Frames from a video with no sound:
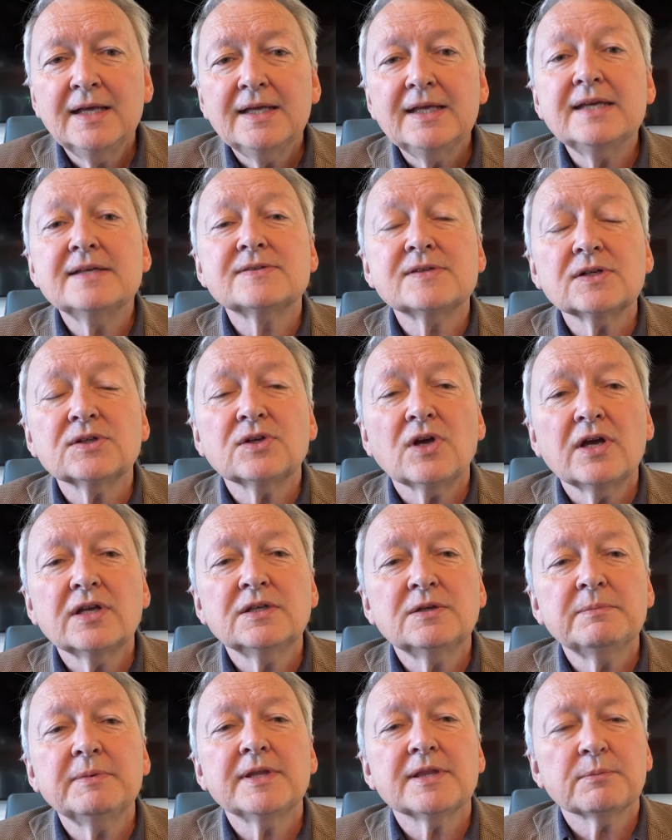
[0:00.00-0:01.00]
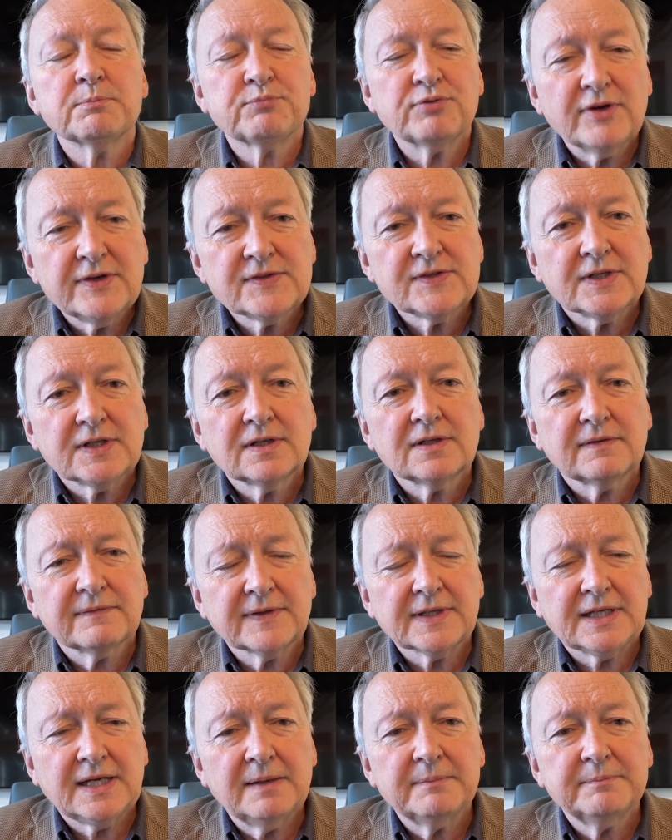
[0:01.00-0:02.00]
Is it going to be the president of
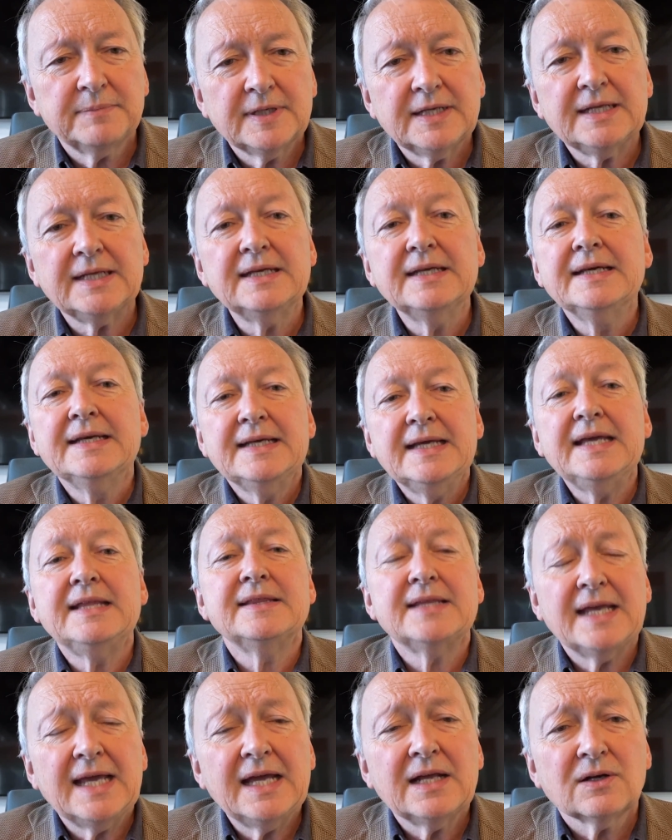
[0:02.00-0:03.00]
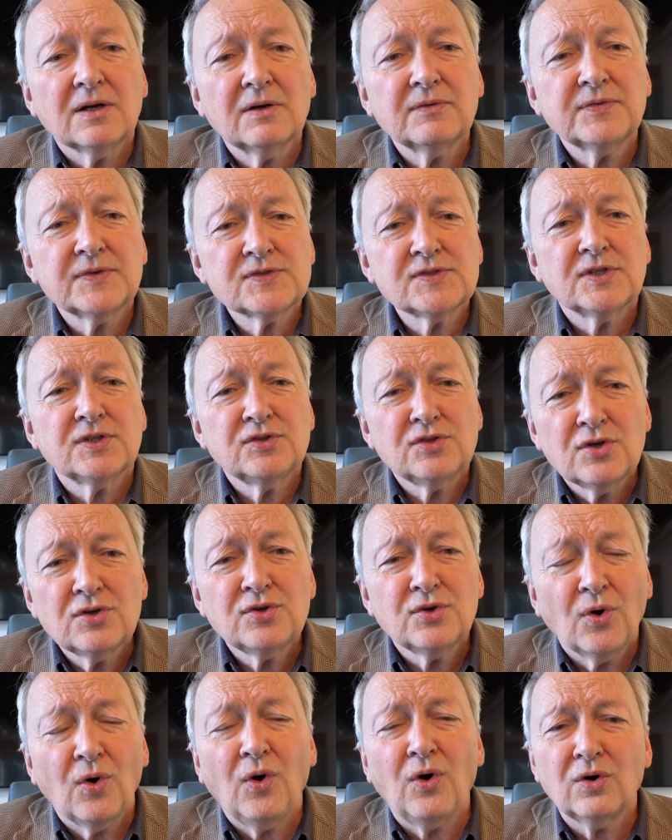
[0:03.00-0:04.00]
the company in the head office in New
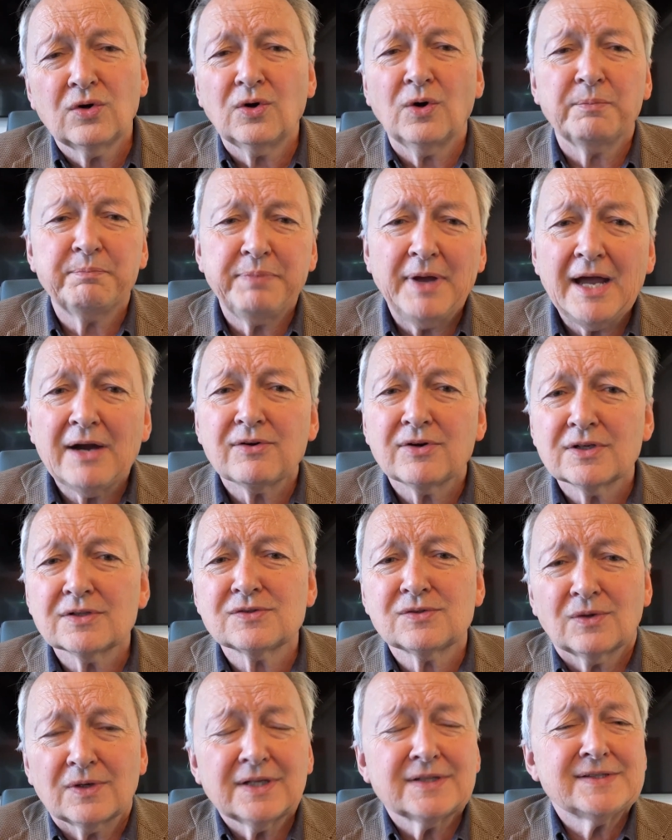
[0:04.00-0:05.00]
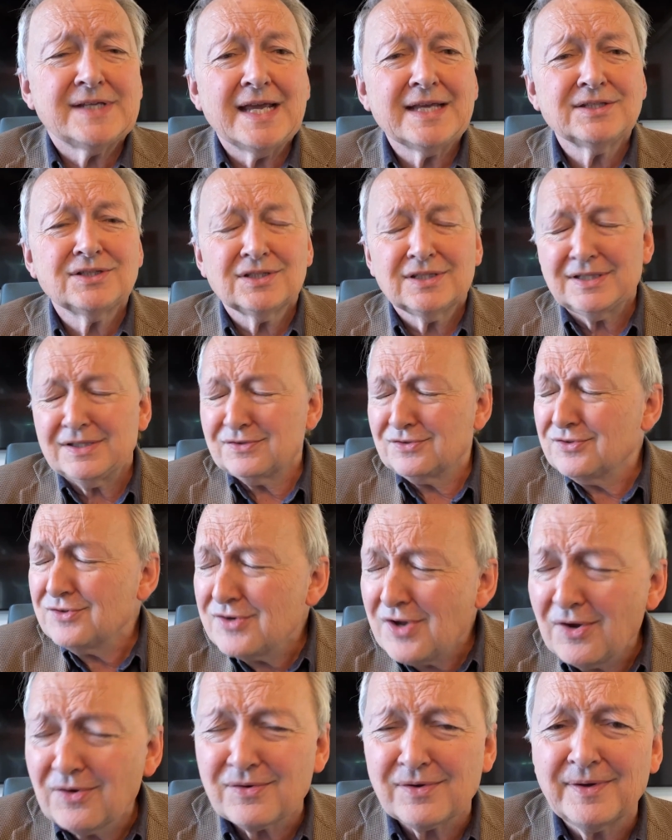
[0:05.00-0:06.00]
York or Paris or Los Angeles?
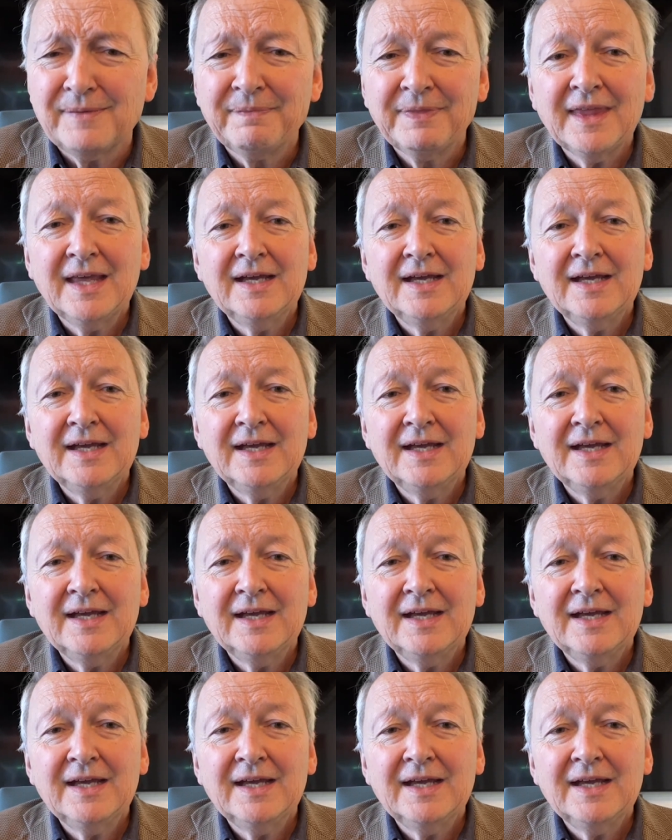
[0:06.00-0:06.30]
No.